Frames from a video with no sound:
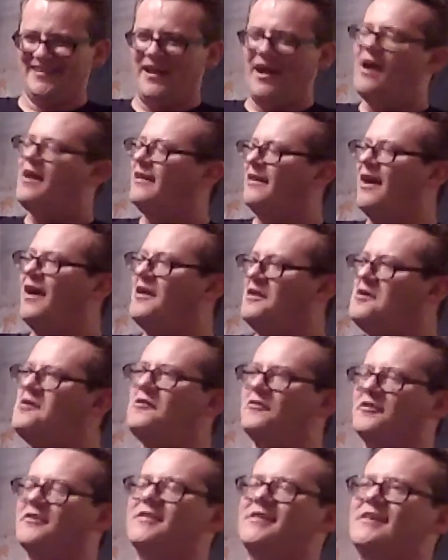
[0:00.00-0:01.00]
I
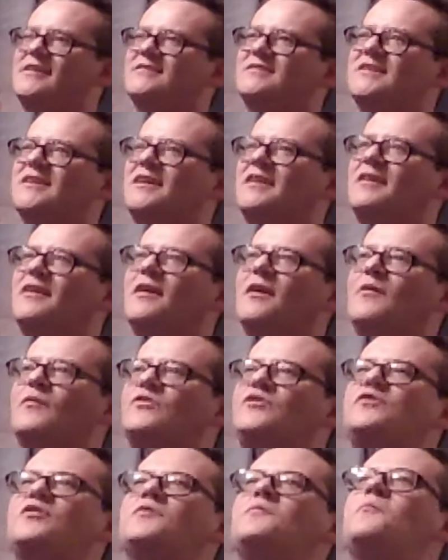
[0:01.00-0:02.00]
know, the things that
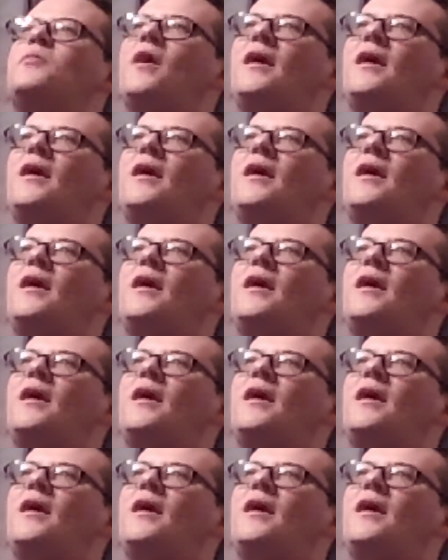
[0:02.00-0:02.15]
you couldn't